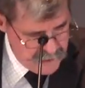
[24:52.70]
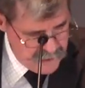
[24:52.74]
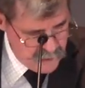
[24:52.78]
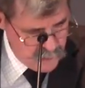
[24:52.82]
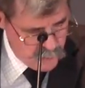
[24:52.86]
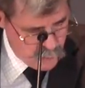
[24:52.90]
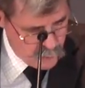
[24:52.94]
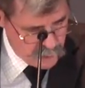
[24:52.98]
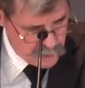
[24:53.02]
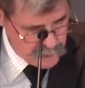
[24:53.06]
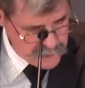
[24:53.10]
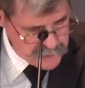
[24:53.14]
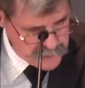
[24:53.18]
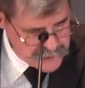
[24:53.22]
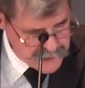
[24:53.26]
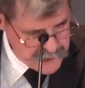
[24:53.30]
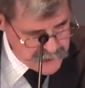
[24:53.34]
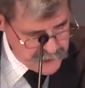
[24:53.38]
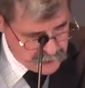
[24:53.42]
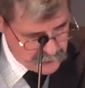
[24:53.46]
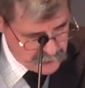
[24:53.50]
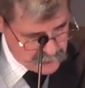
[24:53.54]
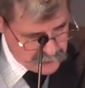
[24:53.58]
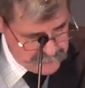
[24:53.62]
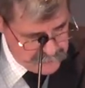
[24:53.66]
words
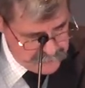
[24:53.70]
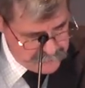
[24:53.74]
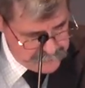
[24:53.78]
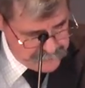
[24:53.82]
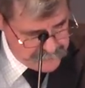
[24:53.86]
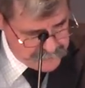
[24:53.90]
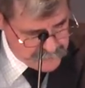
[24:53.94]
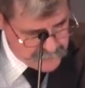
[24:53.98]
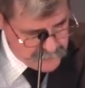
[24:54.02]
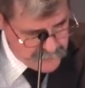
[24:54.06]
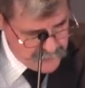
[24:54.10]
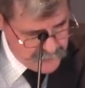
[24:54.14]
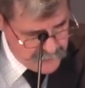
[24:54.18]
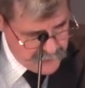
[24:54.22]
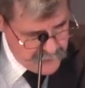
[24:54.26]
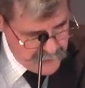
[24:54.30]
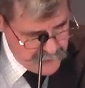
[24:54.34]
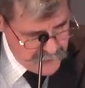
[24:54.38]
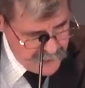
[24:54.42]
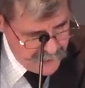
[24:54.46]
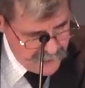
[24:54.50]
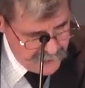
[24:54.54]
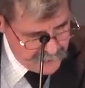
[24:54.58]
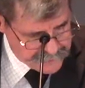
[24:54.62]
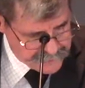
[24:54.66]
here.
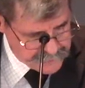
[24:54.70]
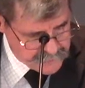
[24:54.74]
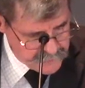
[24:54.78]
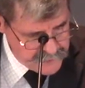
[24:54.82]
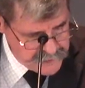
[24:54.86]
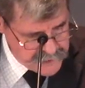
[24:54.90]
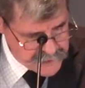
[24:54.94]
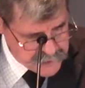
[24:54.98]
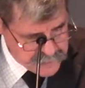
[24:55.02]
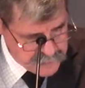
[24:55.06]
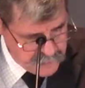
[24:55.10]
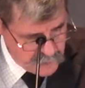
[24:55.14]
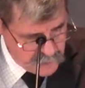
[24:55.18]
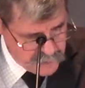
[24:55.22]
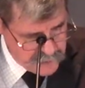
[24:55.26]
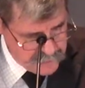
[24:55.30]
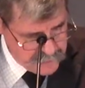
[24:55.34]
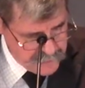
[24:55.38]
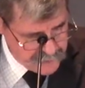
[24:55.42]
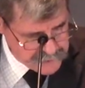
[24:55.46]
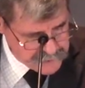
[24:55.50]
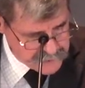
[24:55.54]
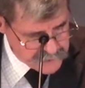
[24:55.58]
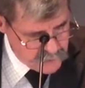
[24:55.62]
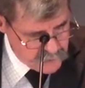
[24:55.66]
After he spoke
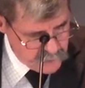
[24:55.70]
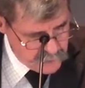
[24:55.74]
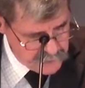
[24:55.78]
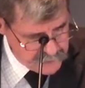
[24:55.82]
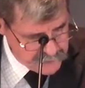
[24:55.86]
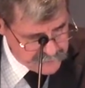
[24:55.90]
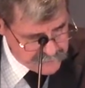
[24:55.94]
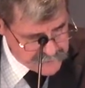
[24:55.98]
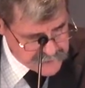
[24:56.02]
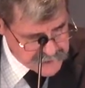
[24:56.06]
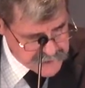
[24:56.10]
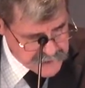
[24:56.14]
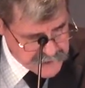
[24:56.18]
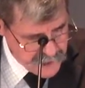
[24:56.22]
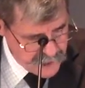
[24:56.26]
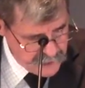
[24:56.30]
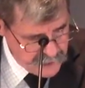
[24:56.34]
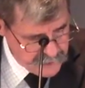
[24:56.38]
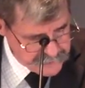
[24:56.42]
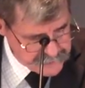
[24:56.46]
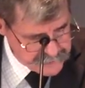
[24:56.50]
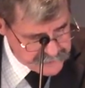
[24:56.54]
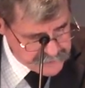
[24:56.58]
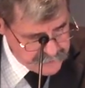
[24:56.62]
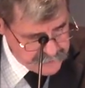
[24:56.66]
about the queen of the
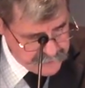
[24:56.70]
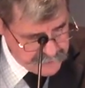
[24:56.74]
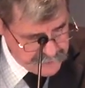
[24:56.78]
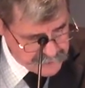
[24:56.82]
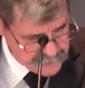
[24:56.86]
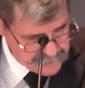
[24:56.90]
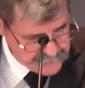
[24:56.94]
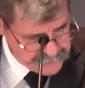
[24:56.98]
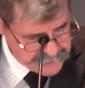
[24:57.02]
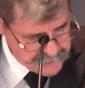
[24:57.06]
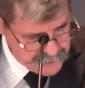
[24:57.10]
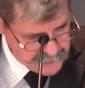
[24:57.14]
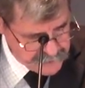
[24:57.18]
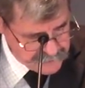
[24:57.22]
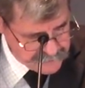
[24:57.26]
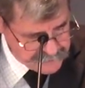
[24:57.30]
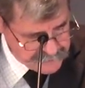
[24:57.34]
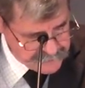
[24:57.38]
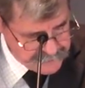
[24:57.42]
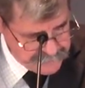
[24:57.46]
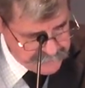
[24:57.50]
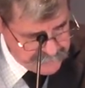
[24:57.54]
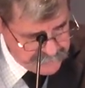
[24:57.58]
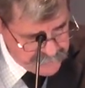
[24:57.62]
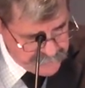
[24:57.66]
south and the men of
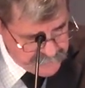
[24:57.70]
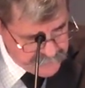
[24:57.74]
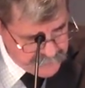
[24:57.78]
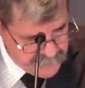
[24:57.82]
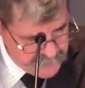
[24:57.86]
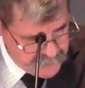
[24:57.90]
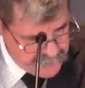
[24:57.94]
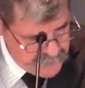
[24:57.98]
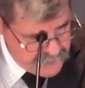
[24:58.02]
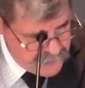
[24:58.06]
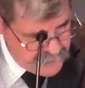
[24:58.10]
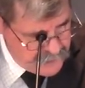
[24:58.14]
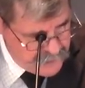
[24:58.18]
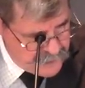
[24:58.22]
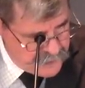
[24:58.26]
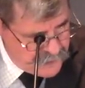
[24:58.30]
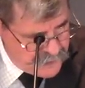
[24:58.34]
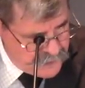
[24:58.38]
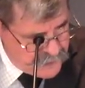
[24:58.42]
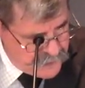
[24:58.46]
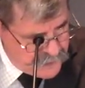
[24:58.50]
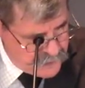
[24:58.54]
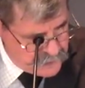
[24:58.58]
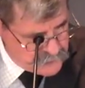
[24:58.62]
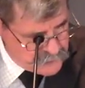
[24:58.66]
Nineveh,
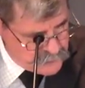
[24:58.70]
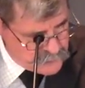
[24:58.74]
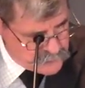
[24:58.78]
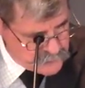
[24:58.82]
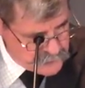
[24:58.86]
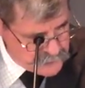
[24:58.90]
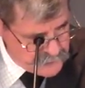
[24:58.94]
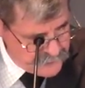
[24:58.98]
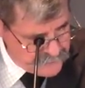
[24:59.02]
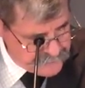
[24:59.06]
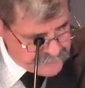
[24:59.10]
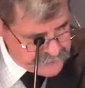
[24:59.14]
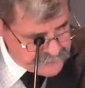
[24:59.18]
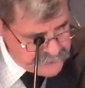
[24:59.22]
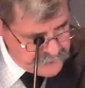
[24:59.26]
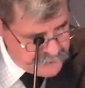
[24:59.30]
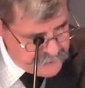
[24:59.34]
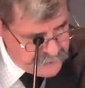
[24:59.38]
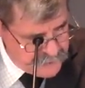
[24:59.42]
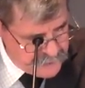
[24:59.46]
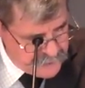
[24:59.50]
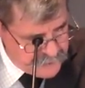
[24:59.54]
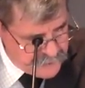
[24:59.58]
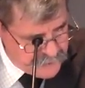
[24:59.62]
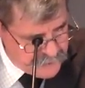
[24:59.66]
Luke 11,
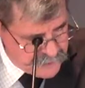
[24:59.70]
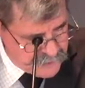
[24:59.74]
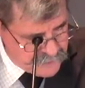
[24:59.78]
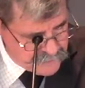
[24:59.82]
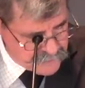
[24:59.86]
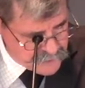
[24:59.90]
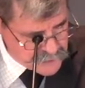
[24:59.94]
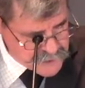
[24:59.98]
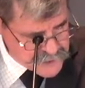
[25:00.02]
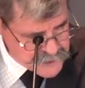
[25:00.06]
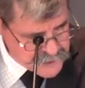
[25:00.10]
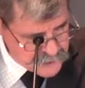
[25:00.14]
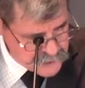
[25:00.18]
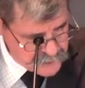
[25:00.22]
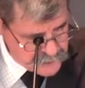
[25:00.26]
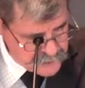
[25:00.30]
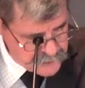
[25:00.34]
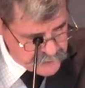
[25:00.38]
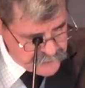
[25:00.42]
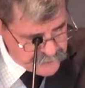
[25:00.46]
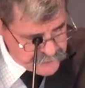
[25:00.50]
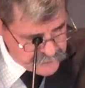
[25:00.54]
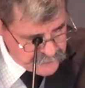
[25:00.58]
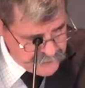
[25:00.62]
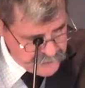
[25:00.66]
verse
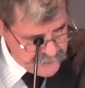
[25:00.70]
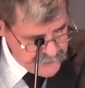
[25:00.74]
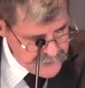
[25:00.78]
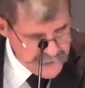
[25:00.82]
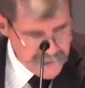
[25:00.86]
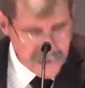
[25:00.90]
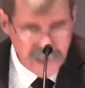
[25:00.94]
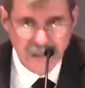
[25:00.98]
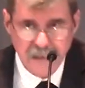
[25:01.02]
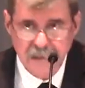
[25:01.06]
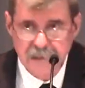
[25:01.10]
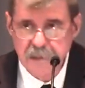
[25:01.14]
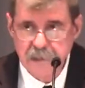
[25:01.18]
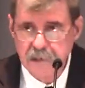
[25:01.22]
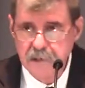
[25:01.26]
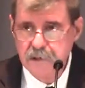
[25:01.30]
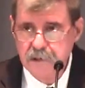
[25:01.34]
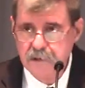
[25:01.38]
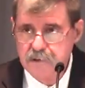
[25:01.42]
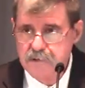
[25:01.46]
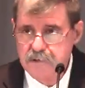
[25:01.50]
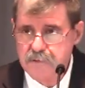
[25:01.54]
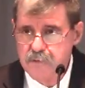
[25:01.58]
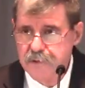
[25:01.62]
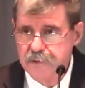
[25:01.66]
33, he
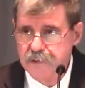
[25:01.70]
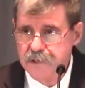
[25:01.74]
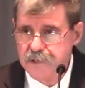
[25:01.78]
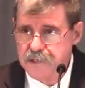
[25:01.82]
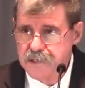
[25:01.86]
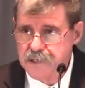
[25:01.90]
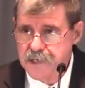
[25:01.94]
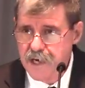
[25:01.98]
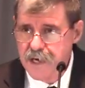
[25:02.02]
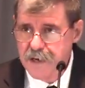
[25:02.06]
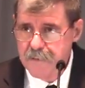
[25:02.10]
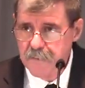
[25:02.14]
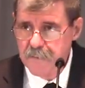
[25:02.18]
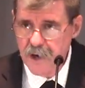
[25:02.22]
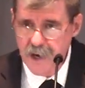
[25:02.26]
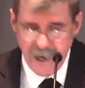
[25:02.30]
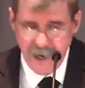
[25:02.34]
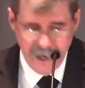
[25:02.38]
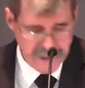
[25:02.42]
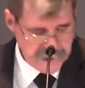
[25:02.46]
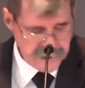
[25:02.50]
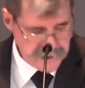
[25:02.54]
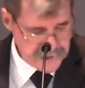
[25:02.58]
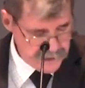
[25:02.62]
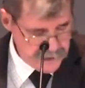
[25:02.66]
continues with the same
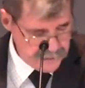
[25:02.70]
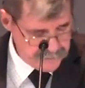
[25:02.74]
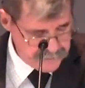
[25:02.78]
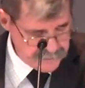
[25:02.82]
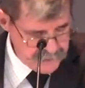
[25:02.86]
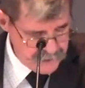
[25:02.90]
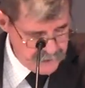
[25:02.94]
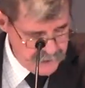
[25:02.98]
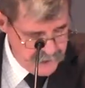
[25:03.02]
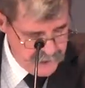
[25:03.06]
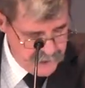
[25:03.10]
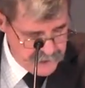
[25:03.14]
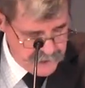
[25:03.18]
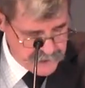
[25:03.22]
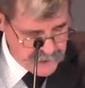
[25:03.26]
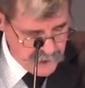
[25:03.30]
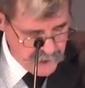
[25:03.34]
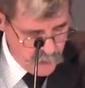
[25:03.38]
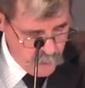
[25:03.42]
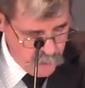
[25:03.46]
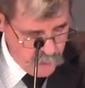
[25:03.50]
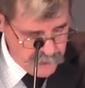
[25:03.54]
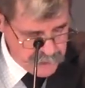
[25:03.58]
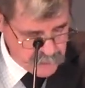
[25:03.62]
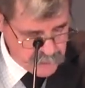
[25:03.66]
concept. No
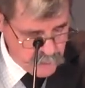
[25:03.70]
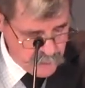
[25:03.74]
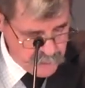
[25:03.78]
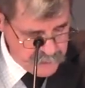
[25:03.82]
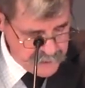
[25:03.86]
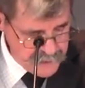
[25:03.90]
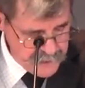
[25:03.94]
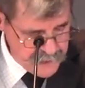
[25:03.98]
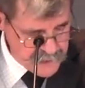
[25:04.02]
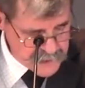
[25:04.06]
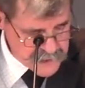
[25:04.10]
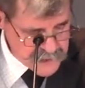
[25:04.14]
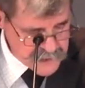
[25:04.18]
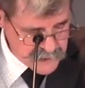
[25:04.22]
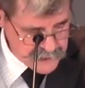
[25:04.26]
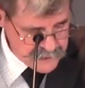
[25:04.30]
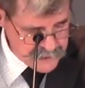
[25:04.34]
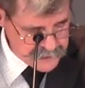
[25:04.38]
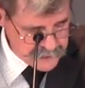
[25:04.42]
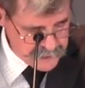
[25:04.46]
one, when he has lit a